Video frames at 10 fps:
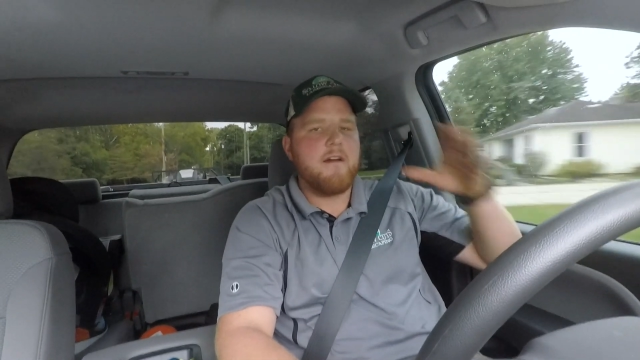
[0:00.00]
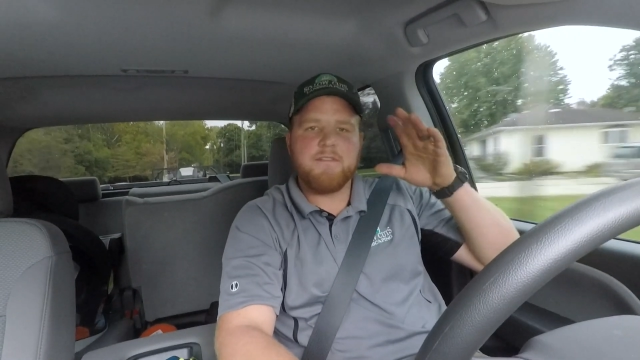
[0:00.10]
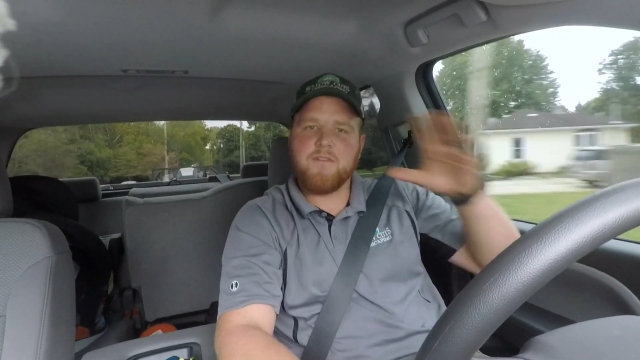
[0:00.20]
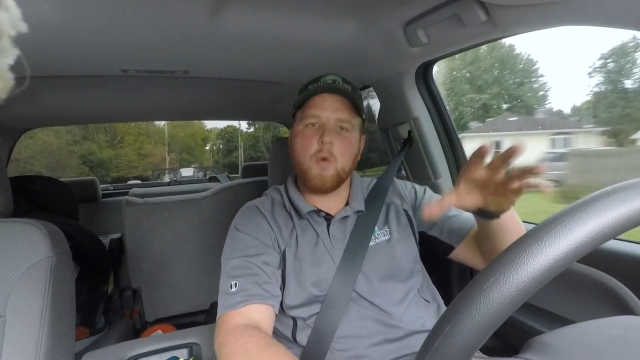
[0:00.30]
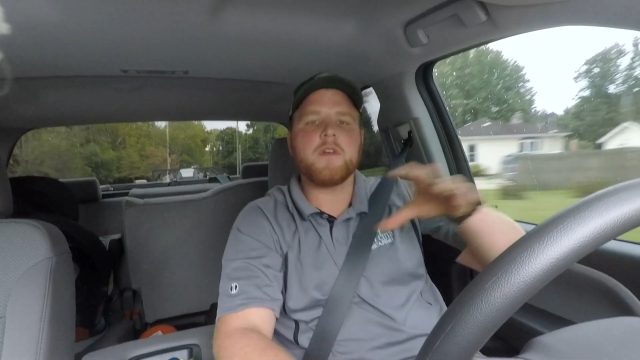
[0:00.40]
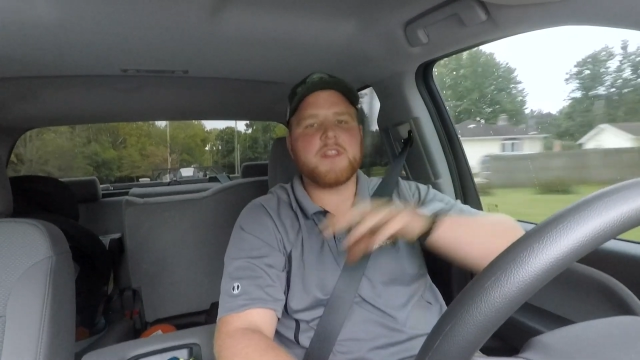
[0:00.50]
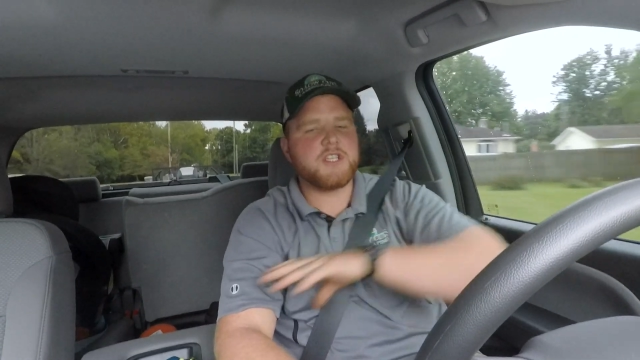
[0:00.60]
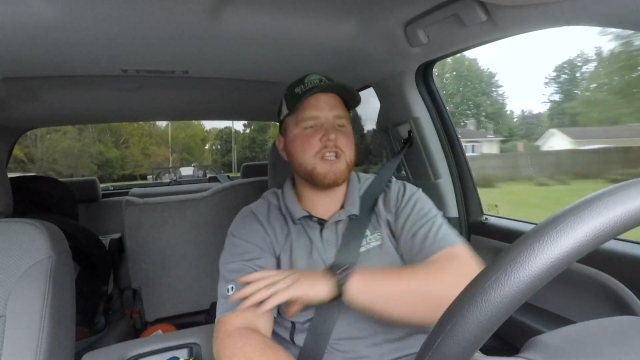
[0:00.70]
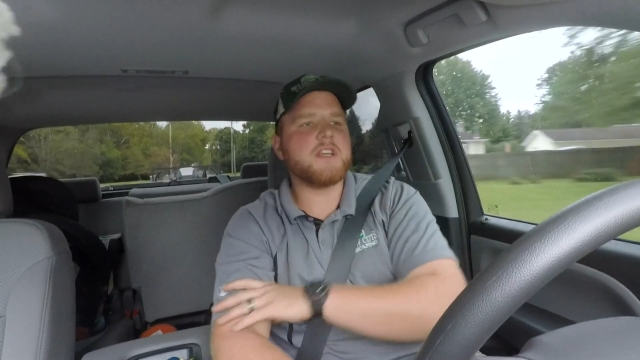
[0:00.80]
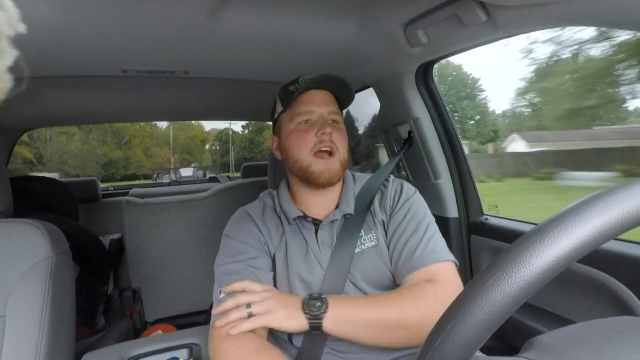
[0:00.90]
for the
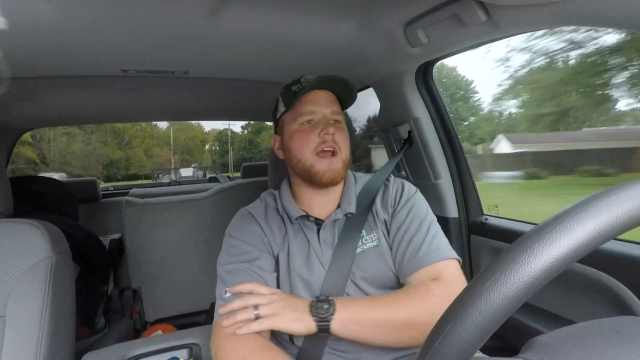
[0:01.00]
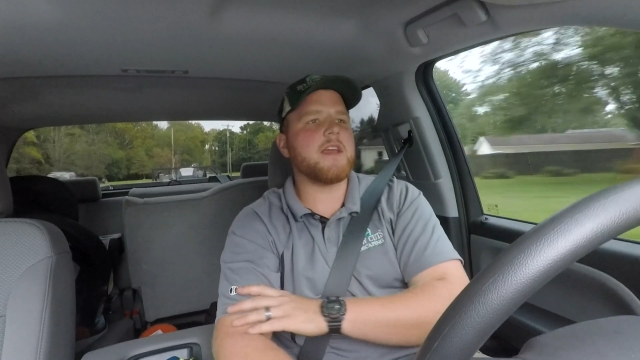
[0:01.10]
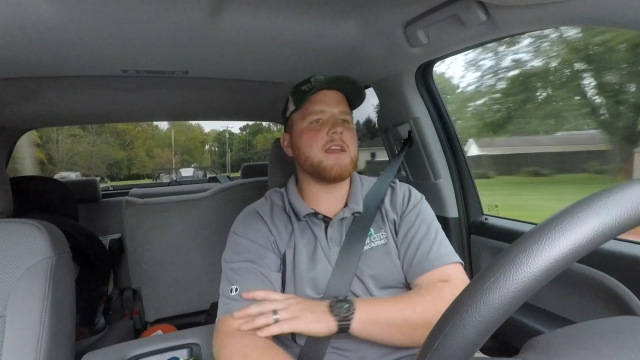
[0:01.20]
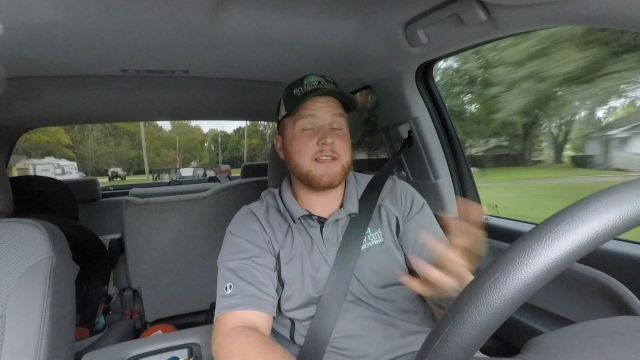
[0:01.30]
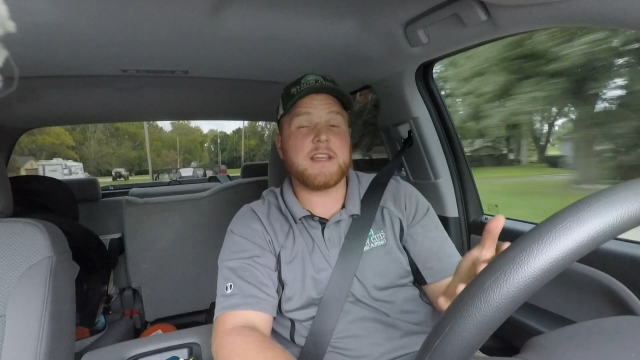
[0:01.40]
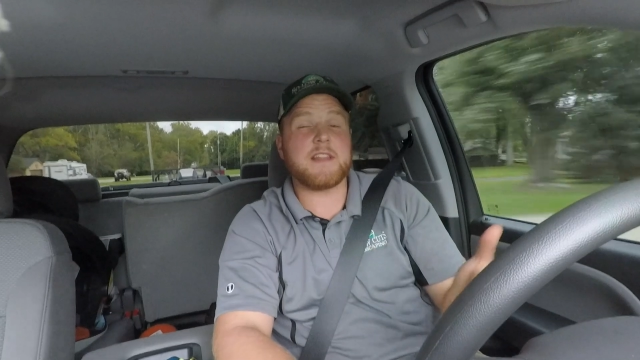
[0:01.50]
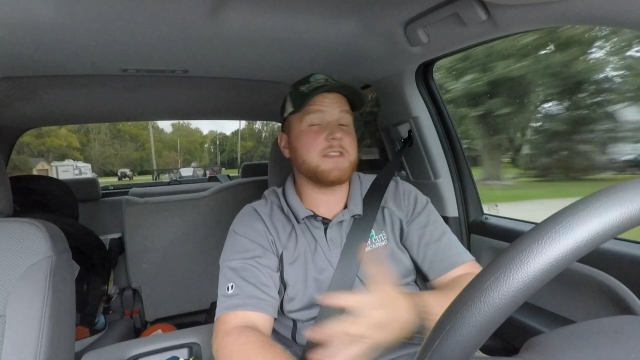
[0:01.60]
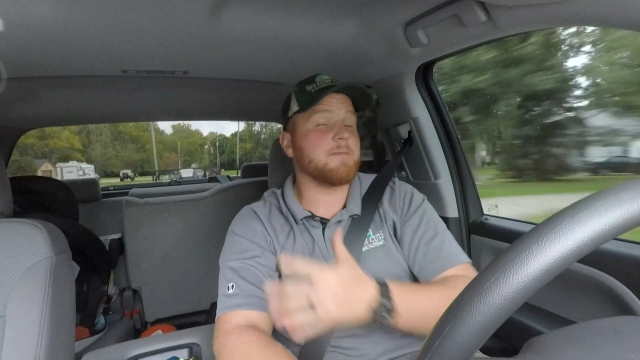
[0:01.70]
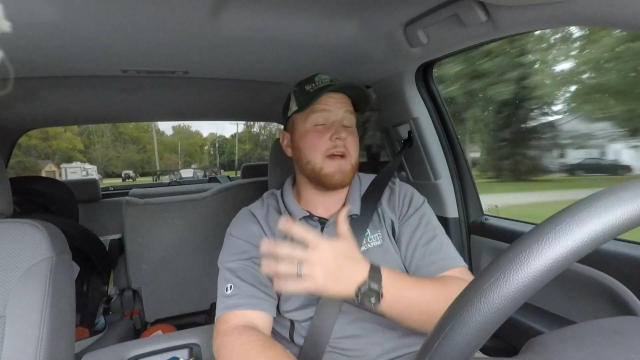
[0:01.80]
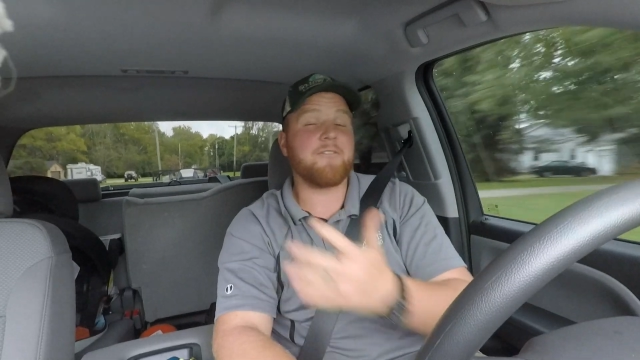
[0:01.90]
GIE.
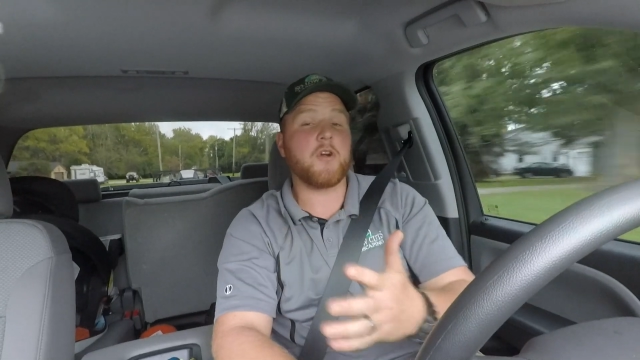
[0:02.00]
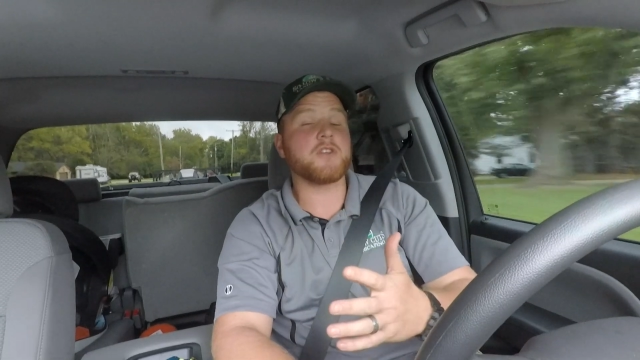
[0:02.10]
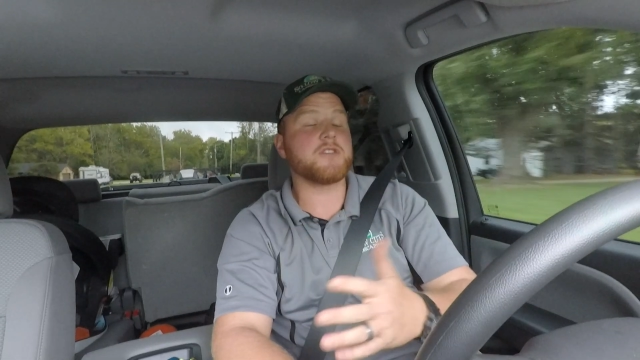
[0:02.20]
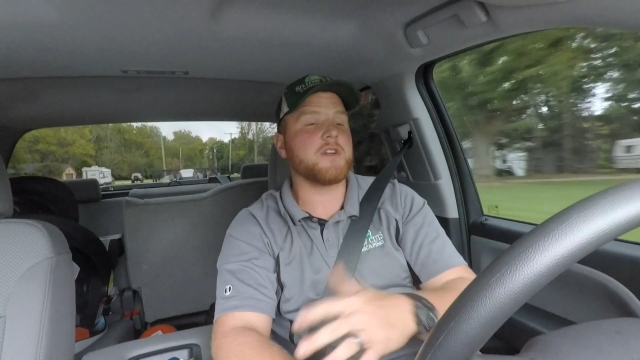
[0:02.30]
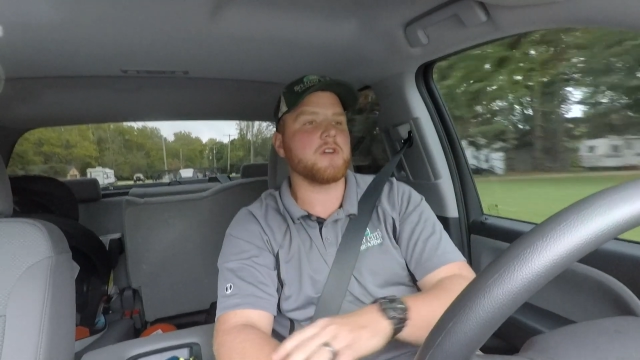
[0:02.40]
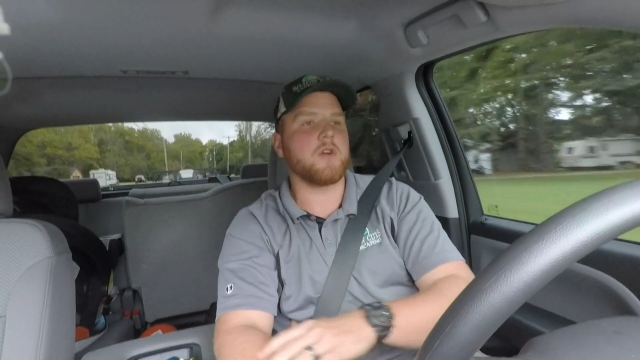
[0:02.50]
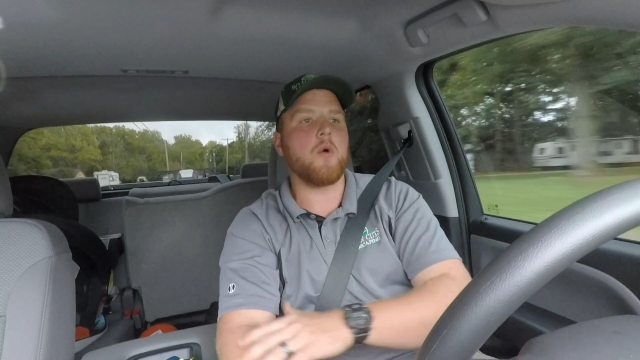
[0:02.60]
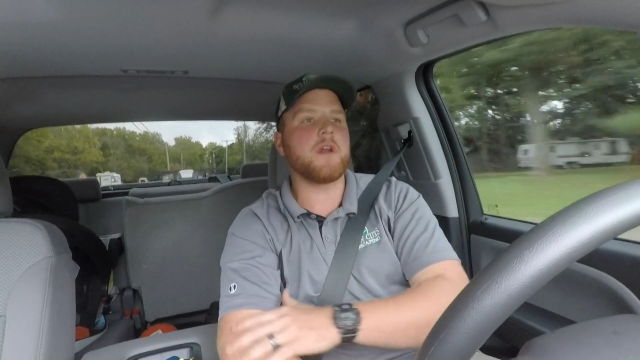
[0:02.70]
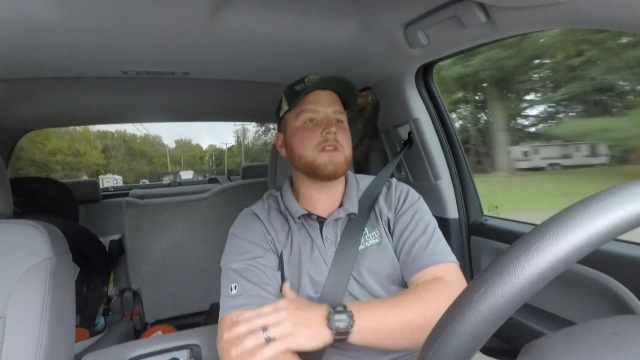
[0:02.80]
This is my first year going